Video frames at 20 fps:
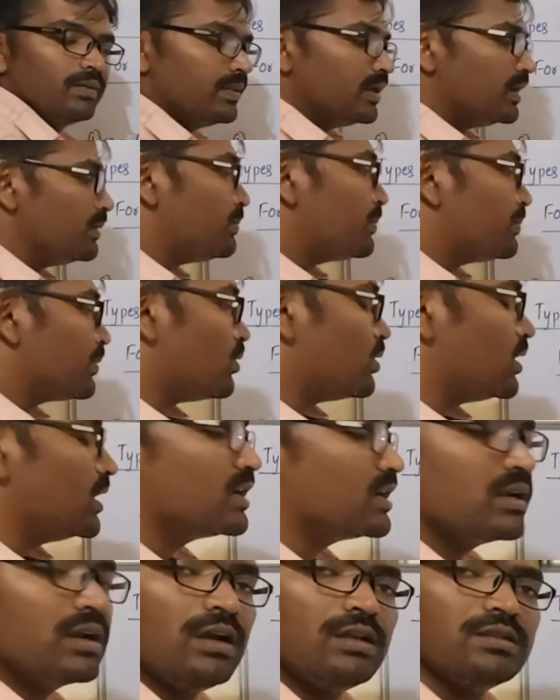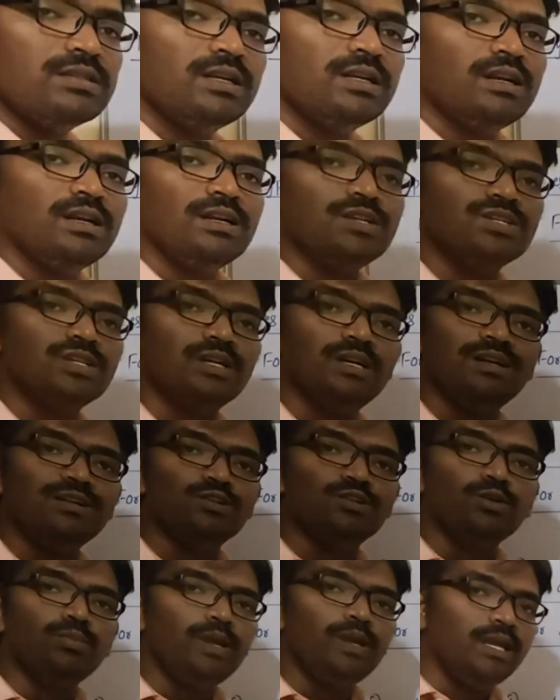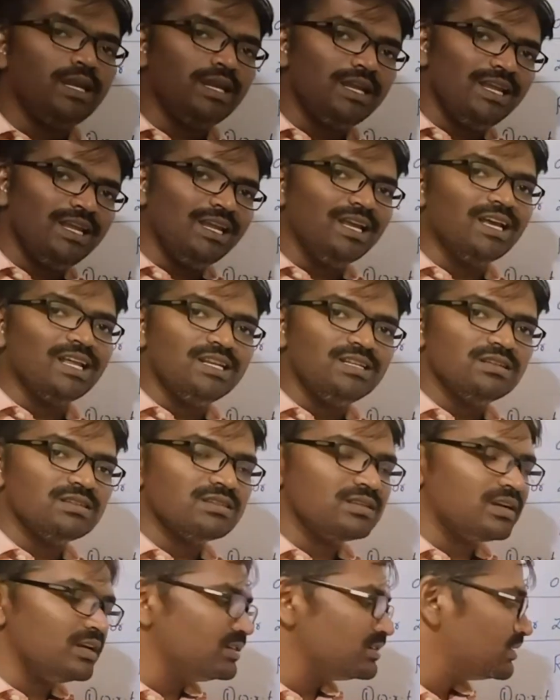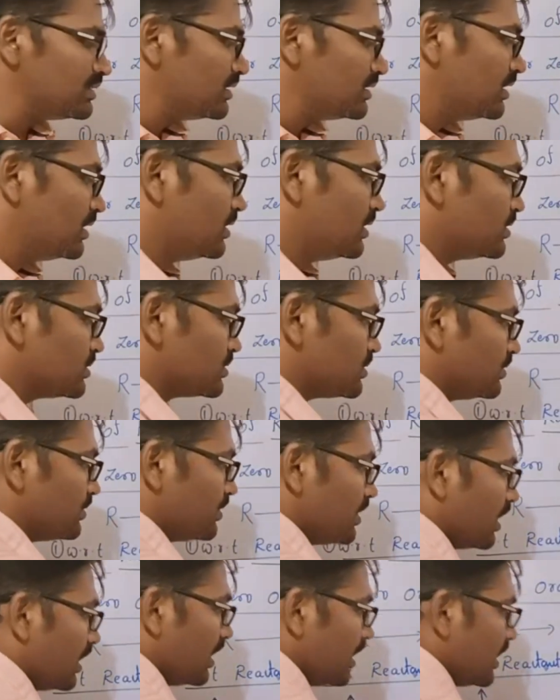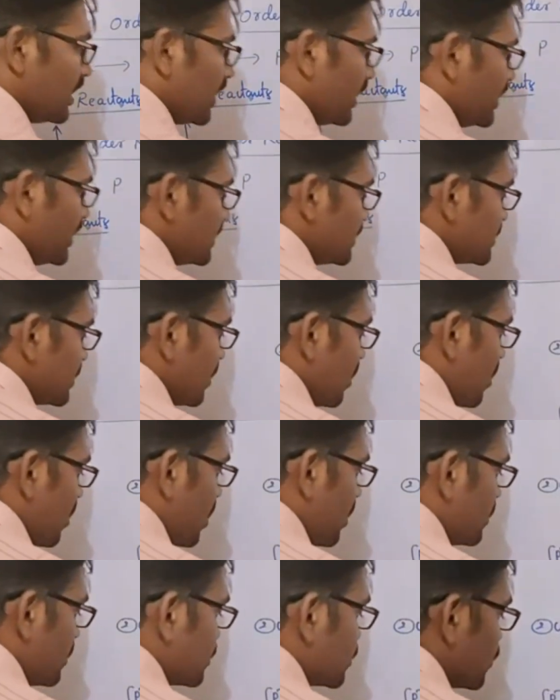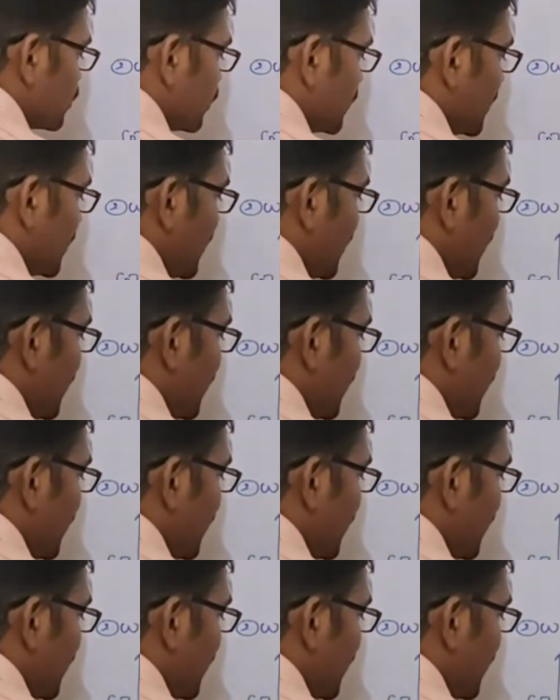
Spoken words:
then product concentration should be increases, right? So that is also in the